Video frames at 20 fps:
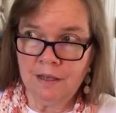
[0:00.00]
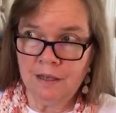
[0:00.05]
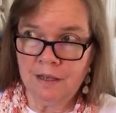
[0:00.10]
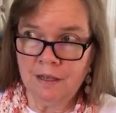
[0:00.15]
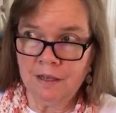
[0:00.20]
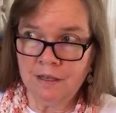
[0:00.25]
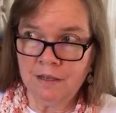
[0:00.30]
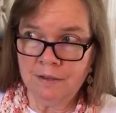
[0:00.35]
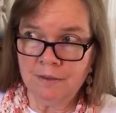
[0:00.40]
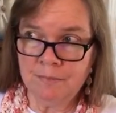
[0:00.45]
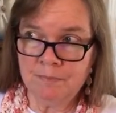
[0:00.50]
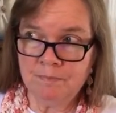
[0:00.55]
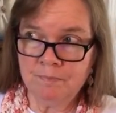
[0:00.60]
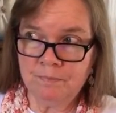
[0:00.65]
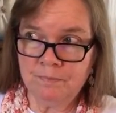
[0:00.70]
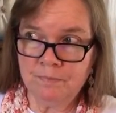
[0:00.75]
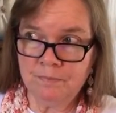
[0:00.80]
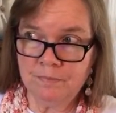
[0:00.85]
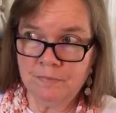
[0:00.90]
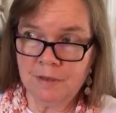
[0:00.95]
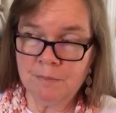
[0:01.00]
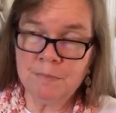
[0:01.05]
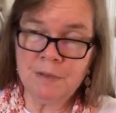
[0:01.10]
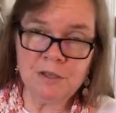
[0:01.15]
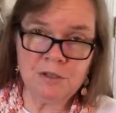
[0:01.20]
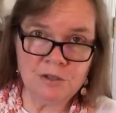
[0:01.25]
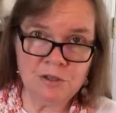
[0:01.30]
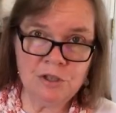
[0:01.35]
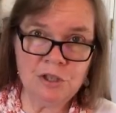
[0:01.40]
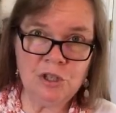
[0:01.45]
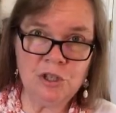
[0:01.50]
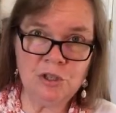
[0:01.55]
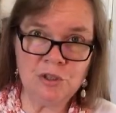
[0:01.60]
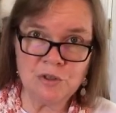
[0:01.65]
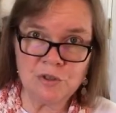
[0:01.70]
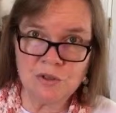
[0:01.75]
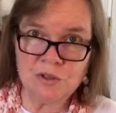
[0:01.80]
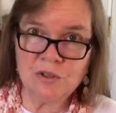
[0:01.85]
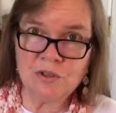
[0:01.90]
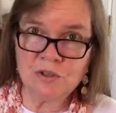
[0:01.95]
And make sure you use
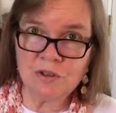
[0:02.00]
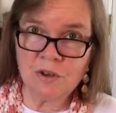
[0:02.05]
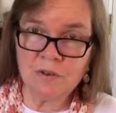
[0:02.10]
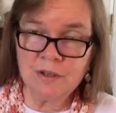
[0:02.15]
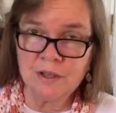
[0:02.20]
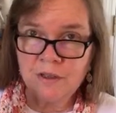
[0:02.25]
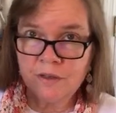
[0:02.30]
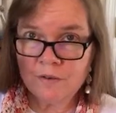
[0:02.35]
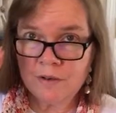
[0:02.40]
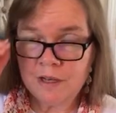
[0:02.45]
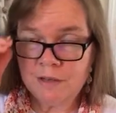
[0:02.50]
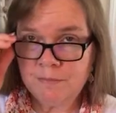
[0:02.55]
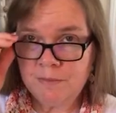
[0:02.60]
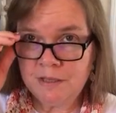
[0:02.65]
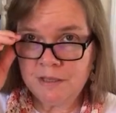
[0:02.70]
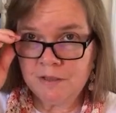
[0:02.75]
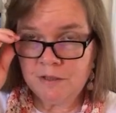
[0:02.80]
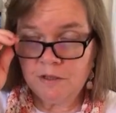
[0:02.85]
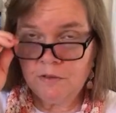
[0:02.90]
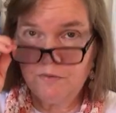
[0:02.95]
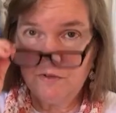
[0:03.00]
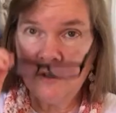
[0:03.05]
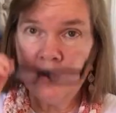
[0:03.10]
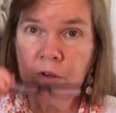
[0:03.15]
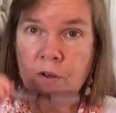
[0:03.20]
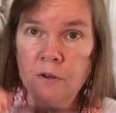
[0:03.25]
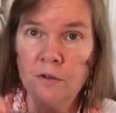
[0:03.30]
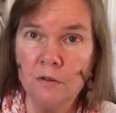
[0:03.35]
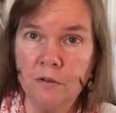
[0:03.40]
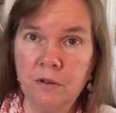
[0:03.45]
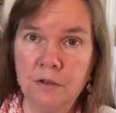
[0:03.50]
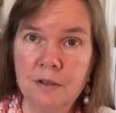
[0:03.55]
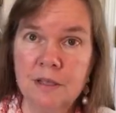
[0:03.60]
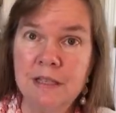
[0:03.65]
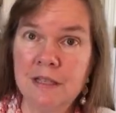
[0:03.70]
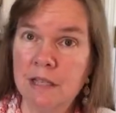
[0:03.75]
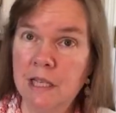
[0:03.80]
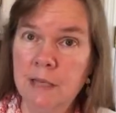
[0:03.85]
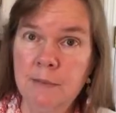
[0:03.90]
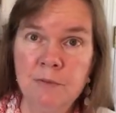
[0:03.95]
good sewing thread, because if you don't, the
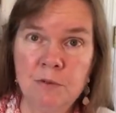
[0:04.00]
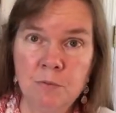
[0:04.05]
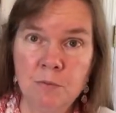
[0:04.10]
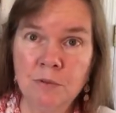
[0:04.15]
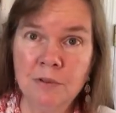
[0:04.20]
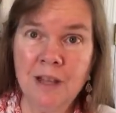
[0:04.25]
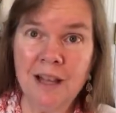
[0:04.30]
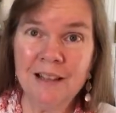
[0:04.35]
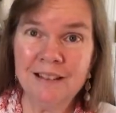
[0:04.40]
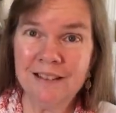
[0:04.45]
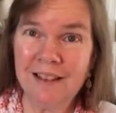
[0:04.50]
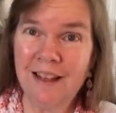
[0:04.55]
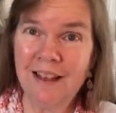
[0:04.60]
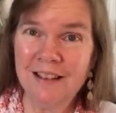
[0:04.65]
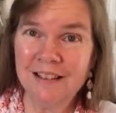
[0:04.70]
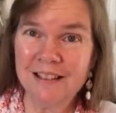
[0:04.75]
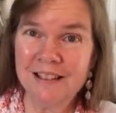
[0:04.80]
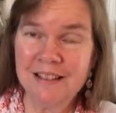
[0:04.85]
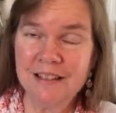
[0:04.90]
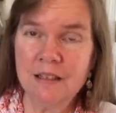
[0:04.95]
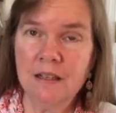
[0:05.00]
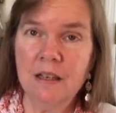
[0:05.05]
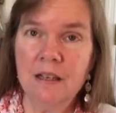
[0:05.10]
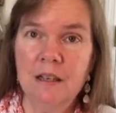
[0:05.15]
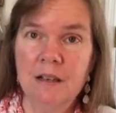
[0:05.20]
seams will not last.